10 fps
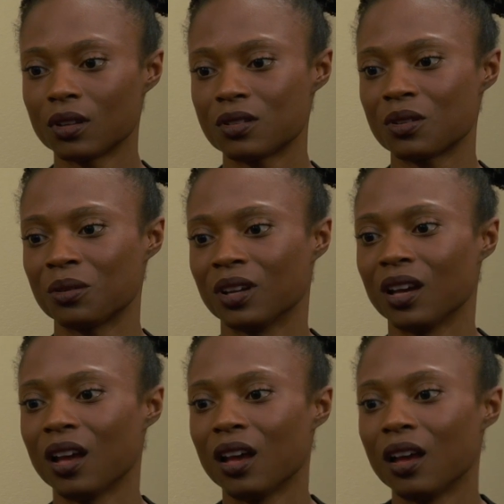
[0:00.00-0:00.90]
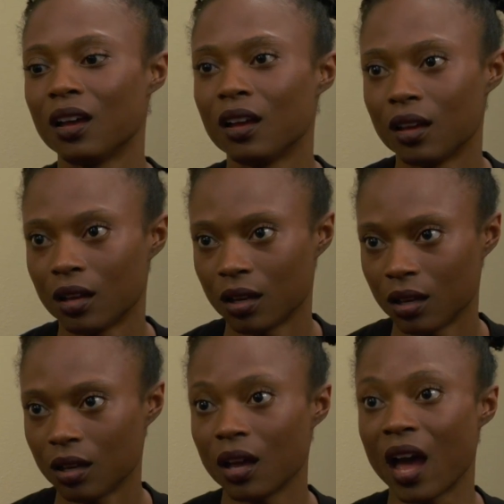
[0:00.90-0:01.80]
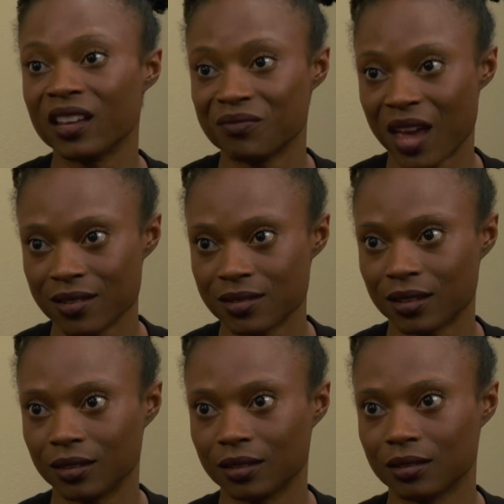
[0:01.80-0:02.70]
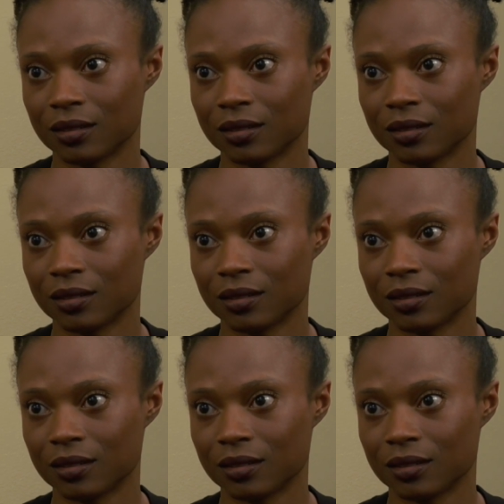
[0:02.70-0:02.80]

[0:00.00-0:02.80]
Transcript: So, I am asking.